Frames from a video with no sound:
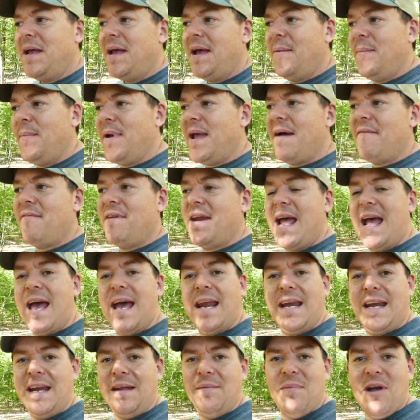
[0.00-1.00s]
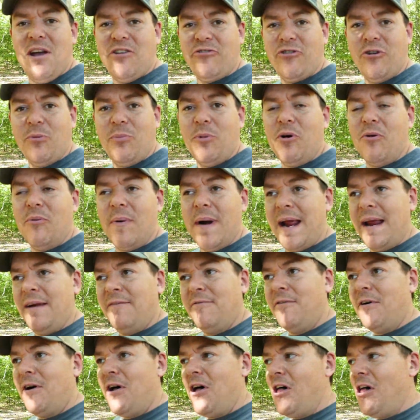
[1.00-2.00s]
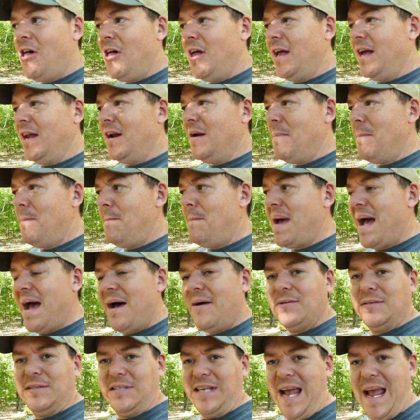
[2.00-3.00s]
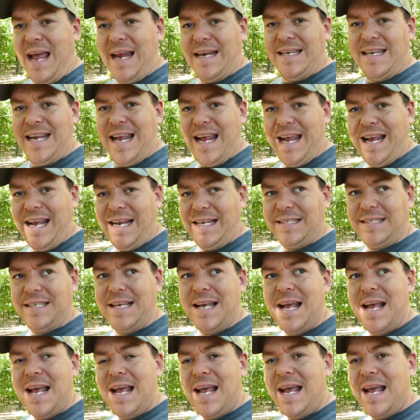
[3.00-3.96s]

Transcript: and we haven't had any measurable rainfall in about ten days.